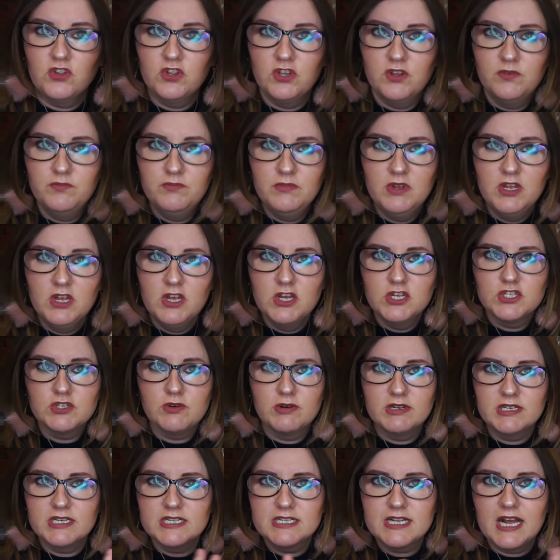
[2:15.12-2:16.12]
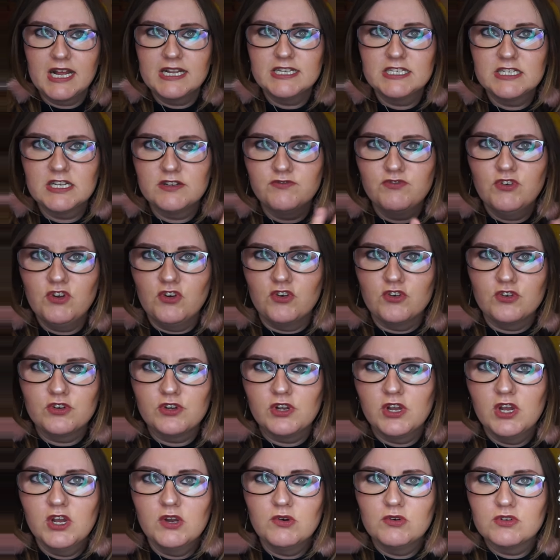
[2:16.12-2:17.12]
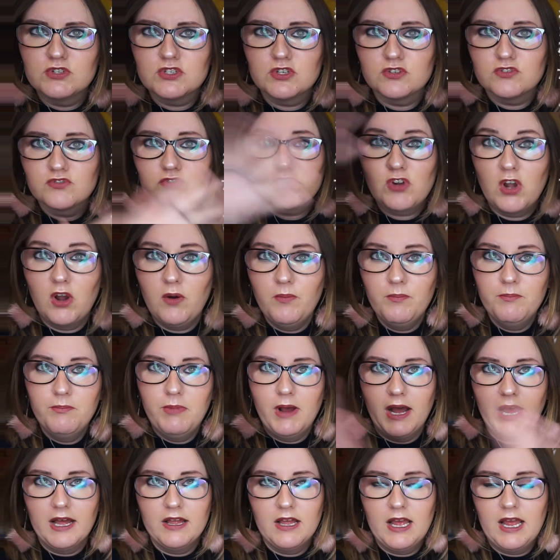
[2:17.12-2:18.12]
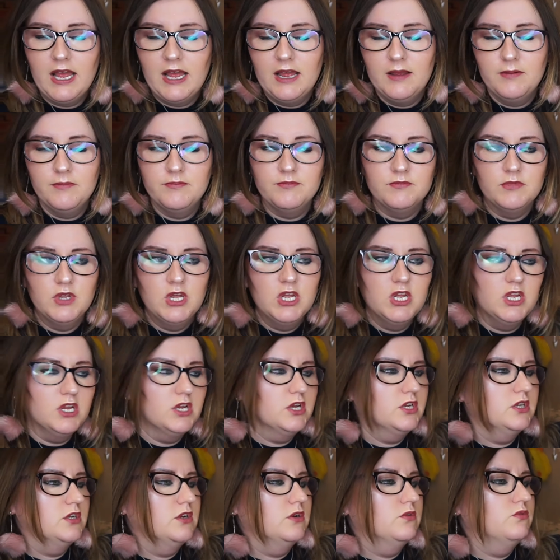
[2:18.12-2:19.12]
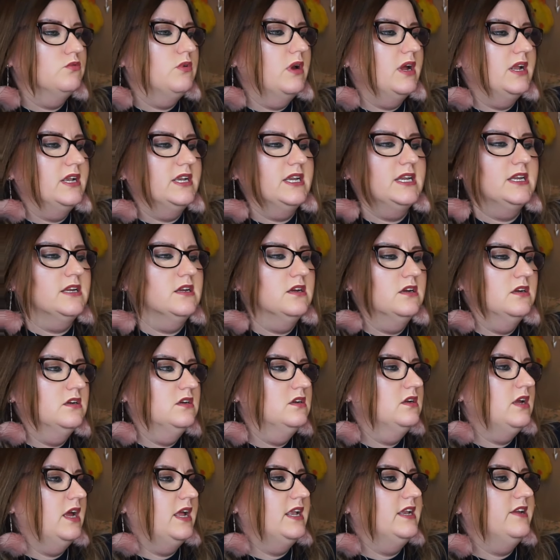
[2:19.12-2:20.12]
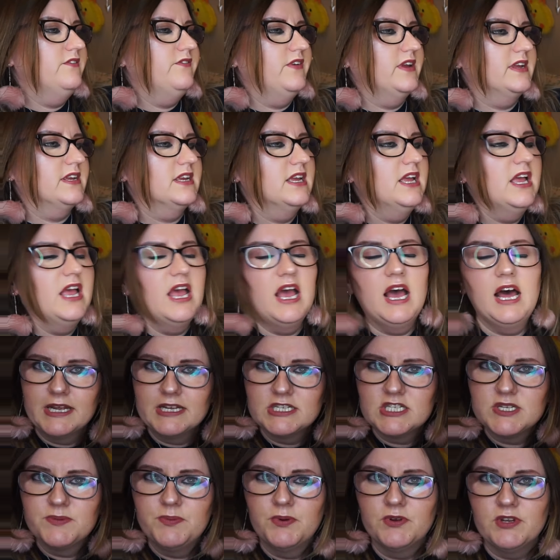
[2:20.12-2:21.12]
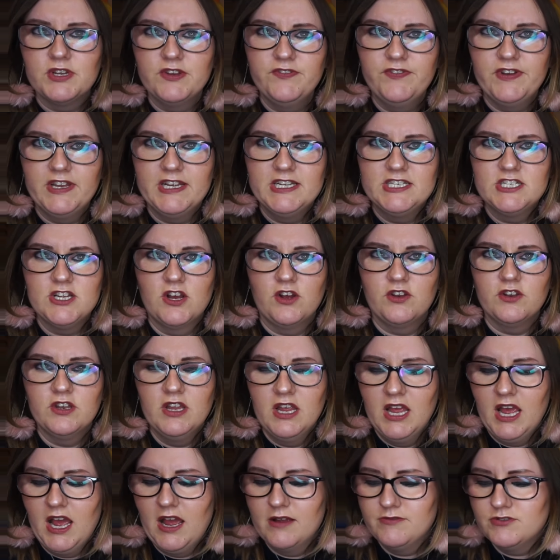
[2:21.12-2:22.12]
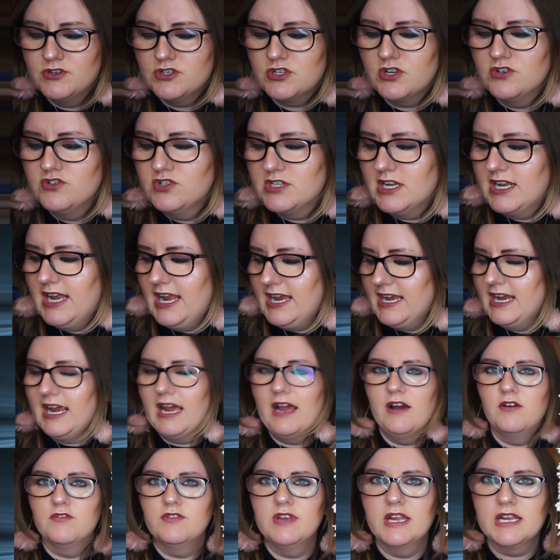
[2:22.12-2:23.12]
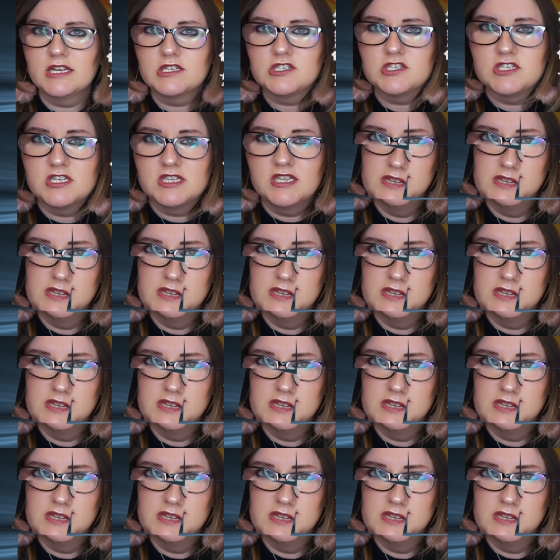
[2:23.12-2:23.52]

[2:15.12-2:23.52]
on them. So I decided a rug would sort of combat, um, you know, any anything nice to put your feet on. I'm just going to lay it out next